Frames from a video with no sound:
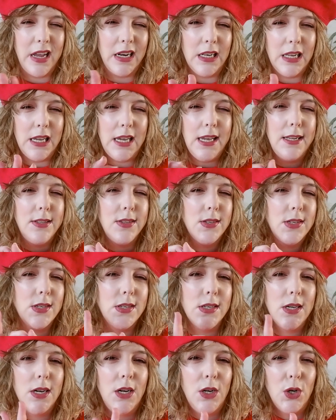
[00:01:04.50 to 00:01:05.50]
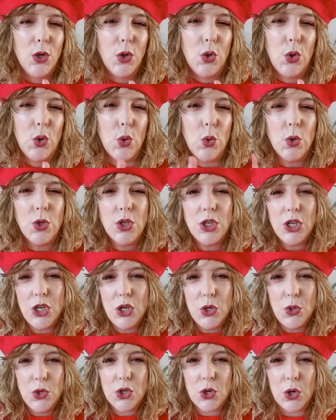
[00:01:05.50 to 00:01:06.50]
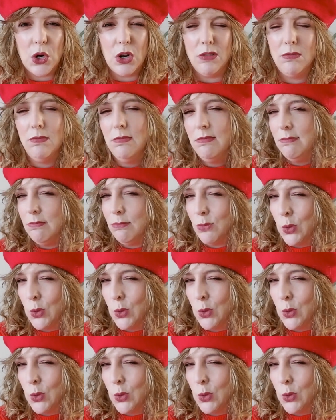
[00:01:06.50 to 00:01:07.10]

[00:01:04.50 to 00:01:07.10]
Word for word: that leans cool to neutral.